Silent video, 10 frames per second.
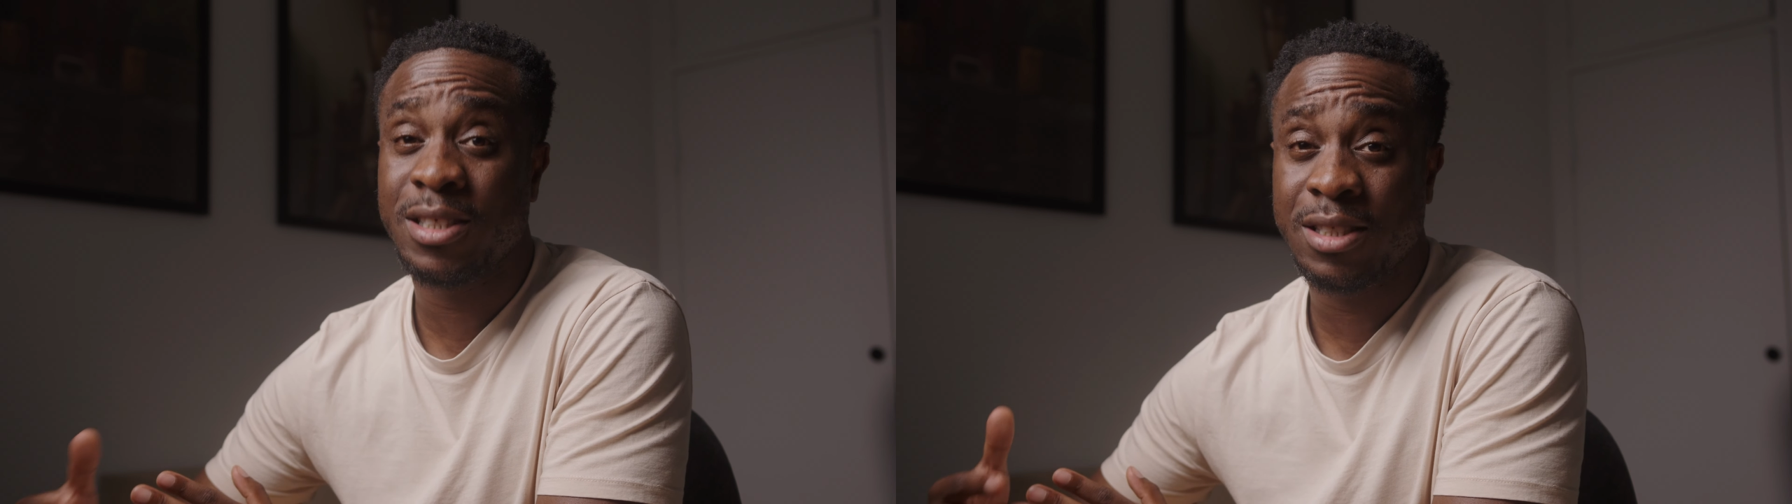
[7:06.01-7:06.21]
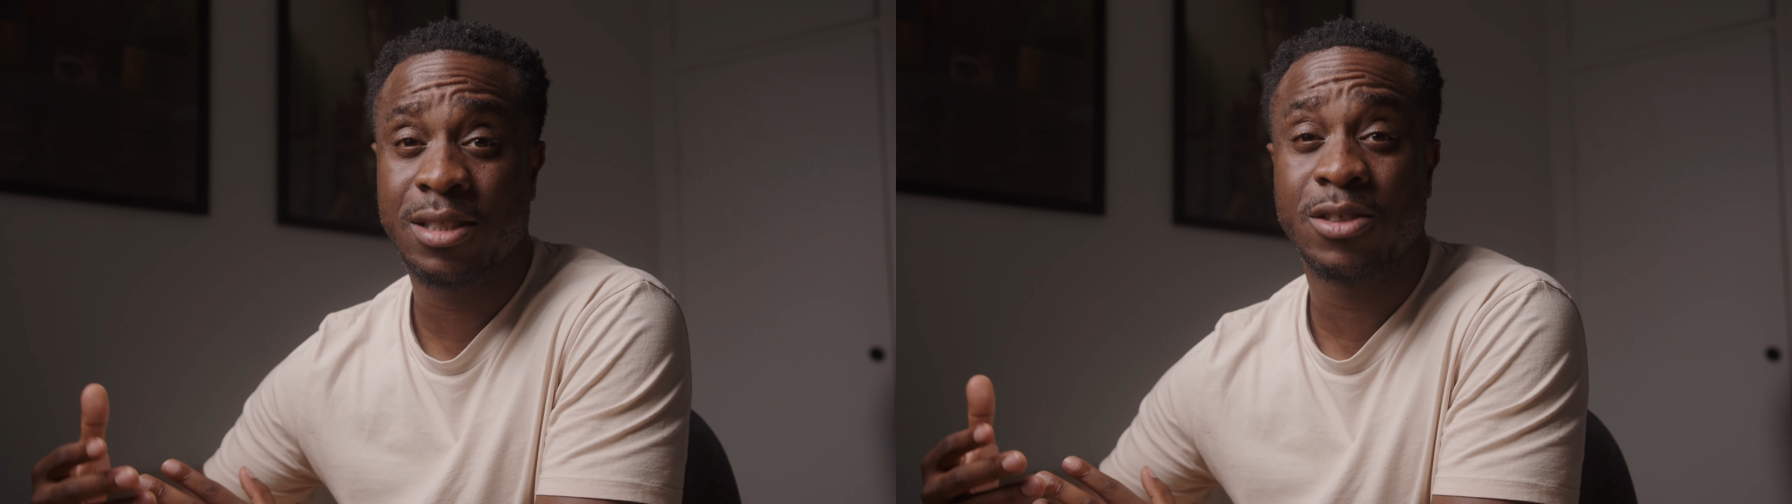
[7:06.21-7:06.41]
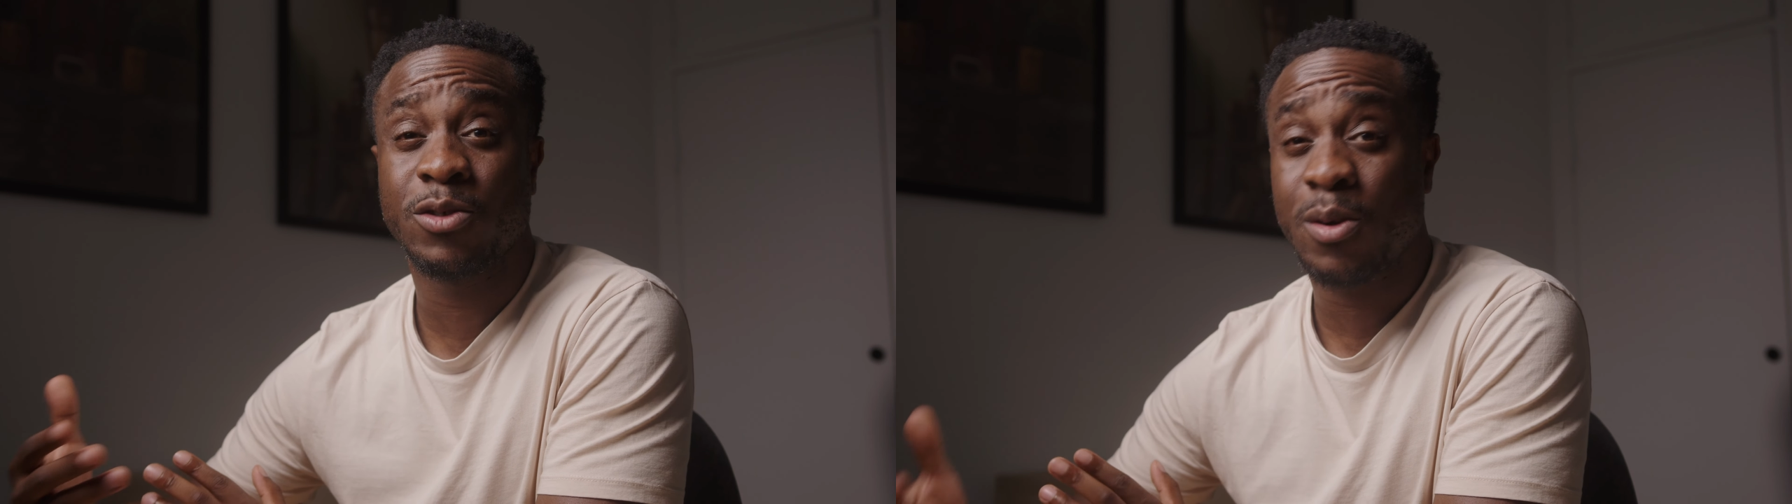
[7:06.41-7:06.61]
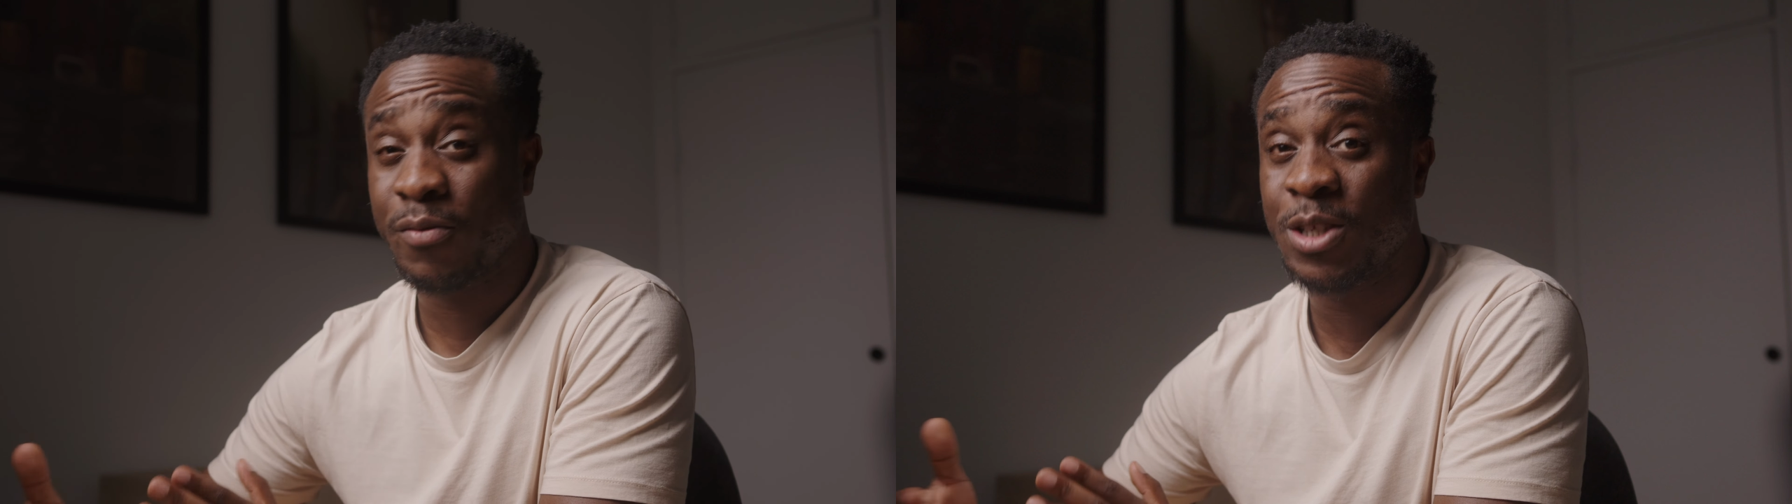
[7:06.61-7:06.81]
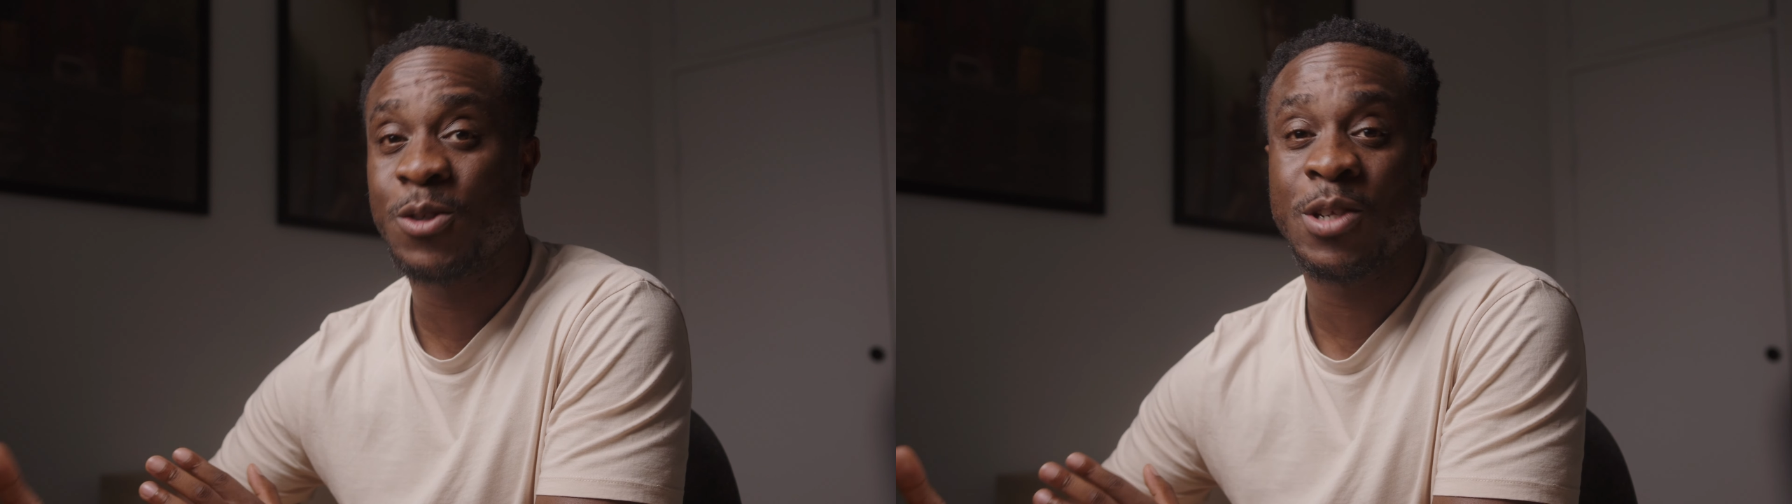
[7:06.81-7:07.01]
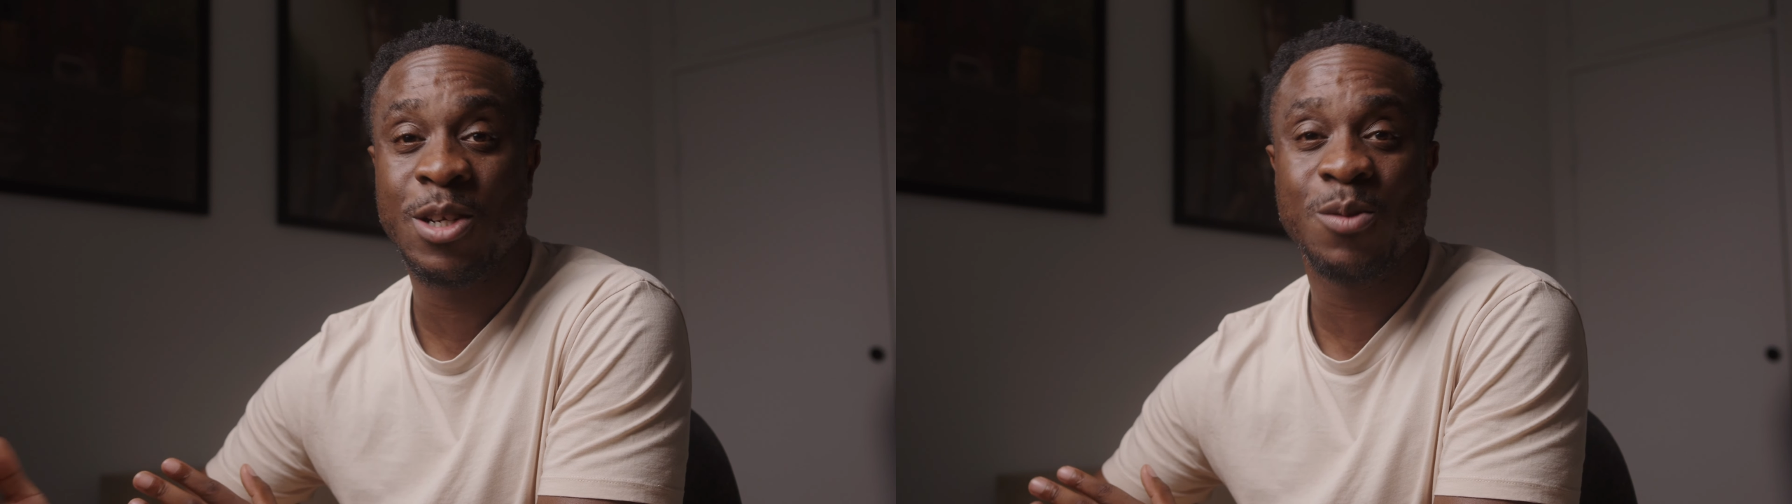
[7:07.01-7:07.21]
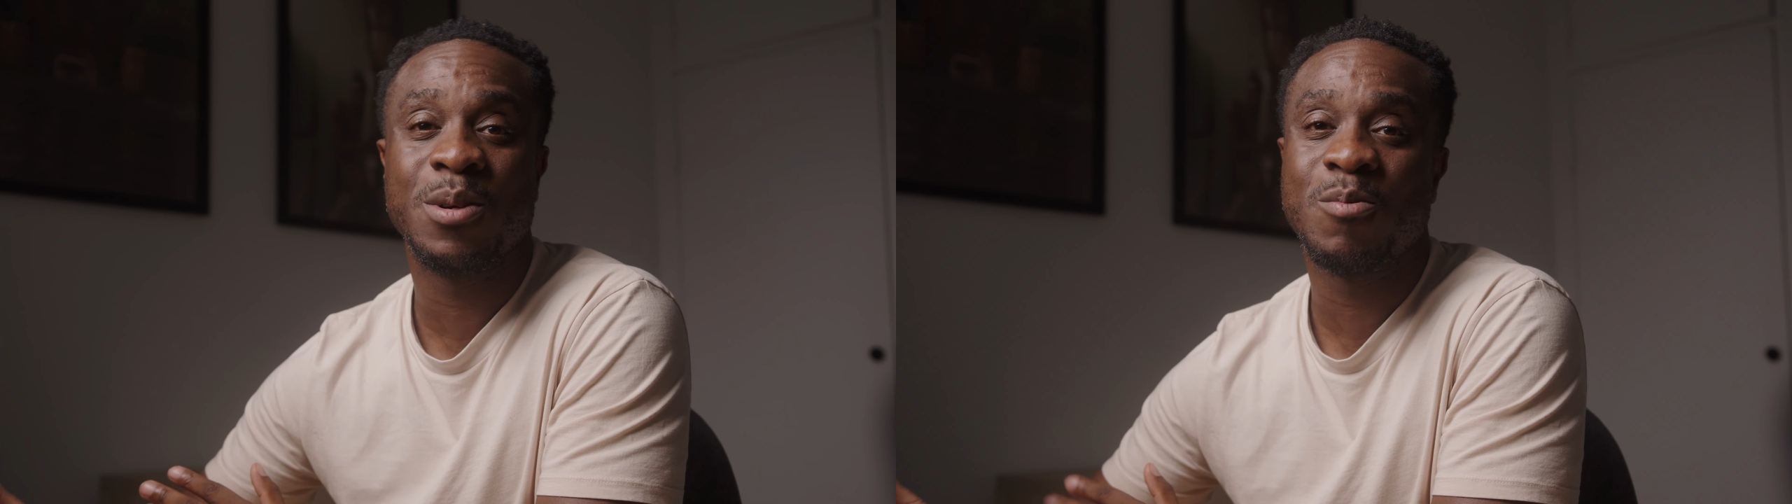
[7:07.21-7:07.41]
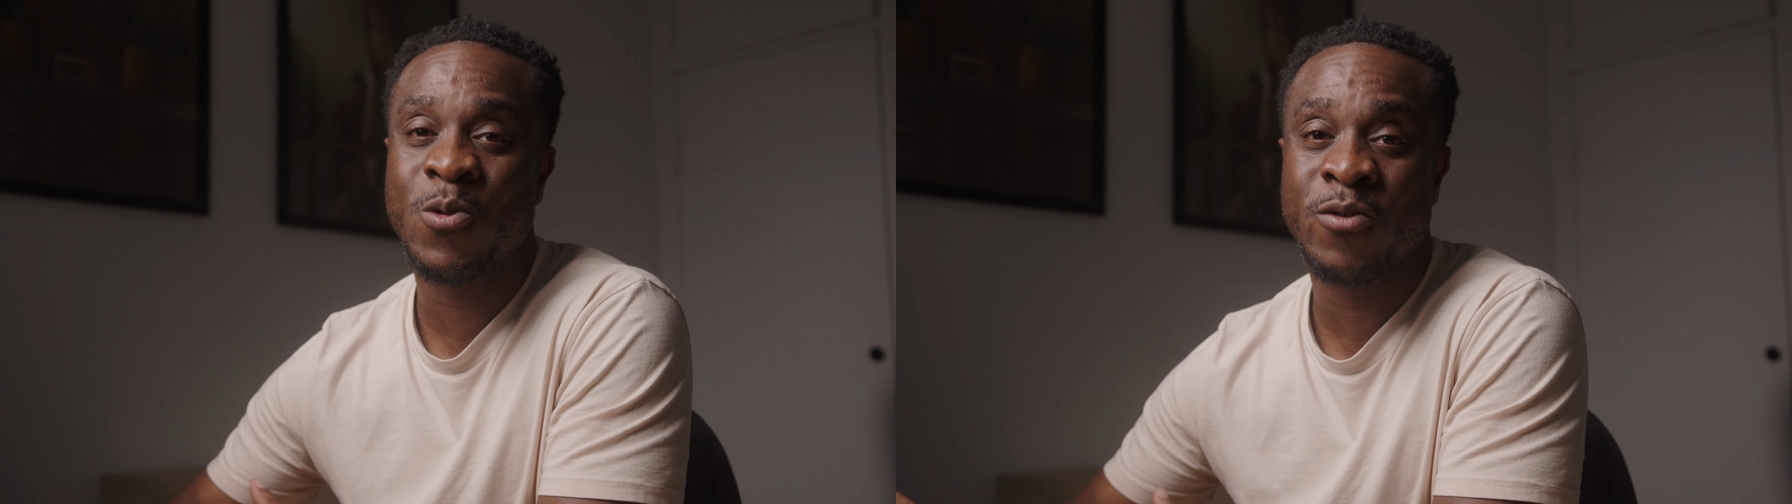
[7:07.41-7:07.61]
to drop videos a little
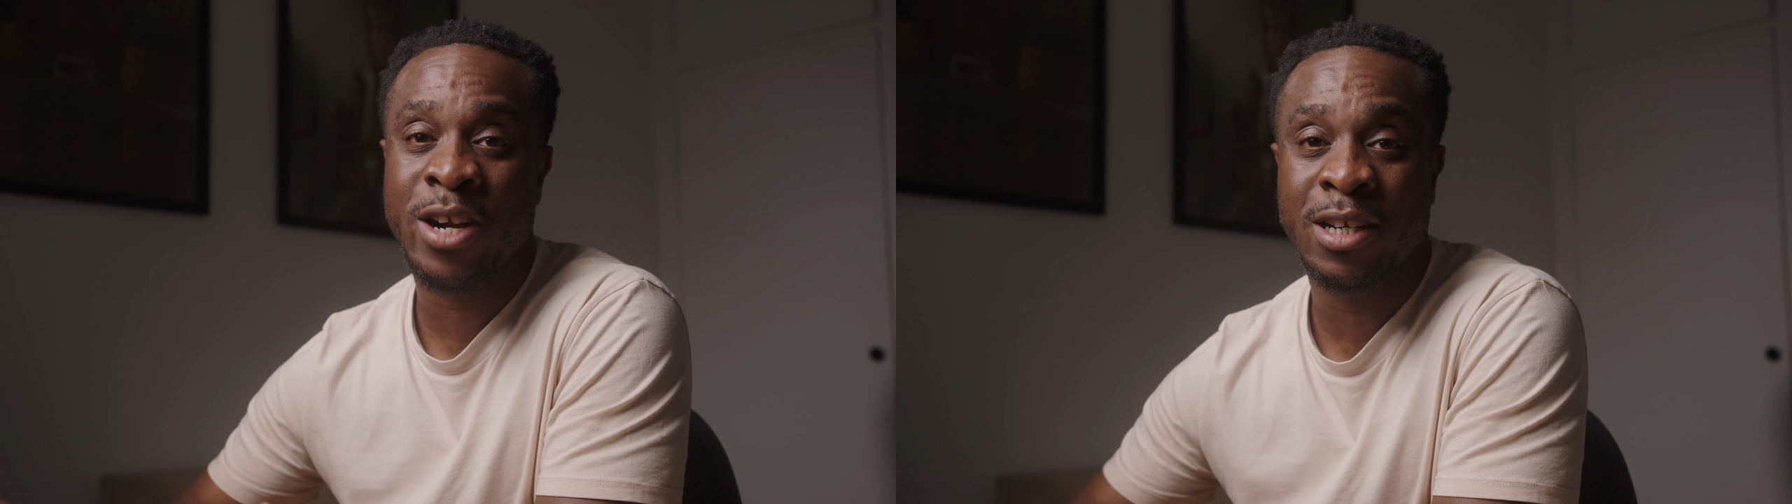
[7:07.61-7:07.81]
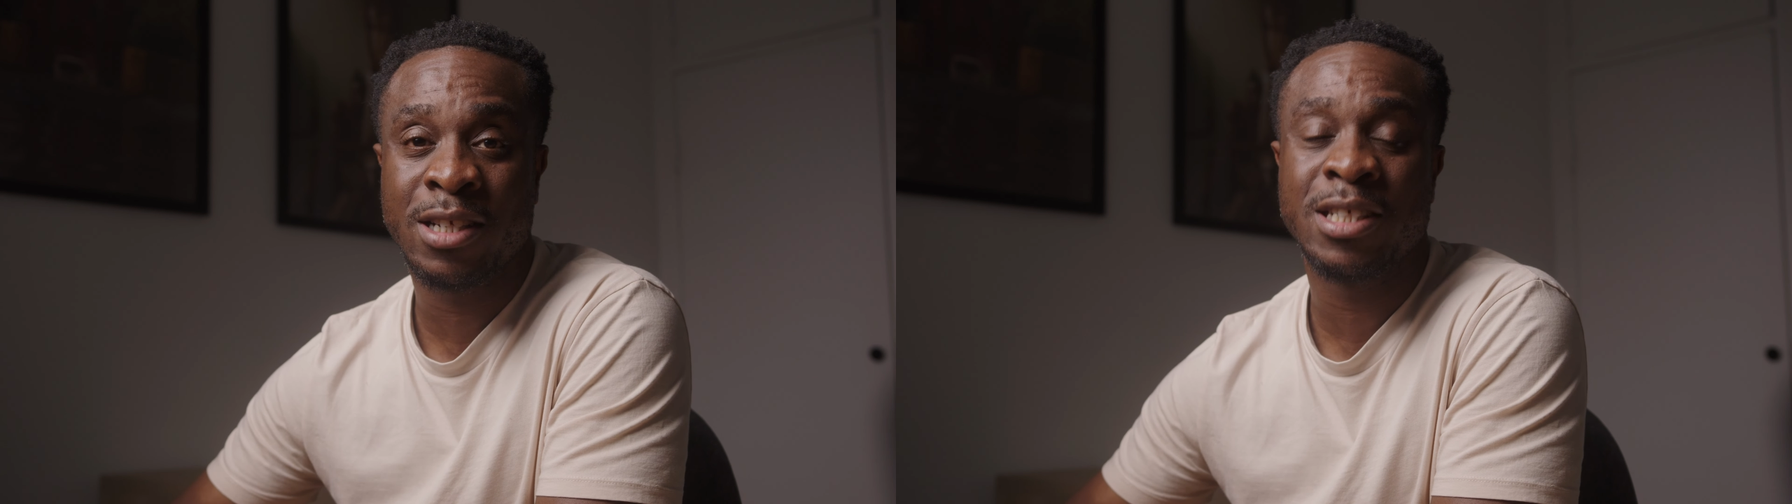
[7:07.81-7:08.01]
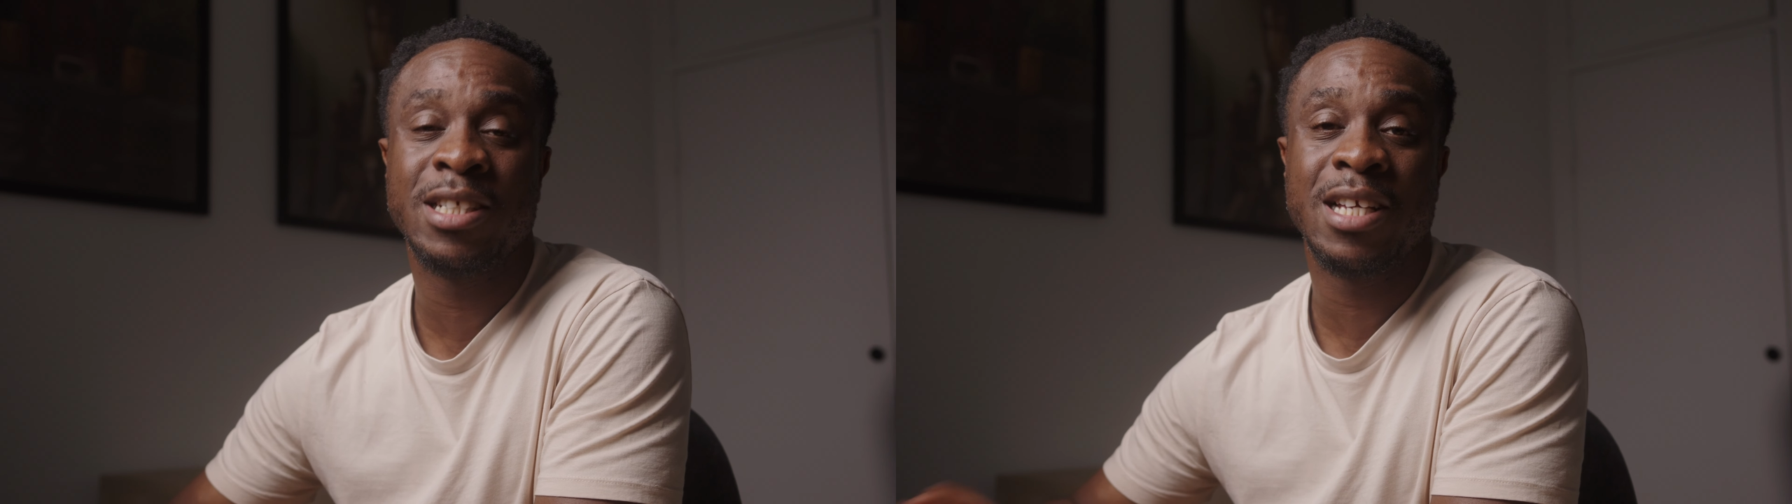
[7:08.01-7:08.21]
bit more regularly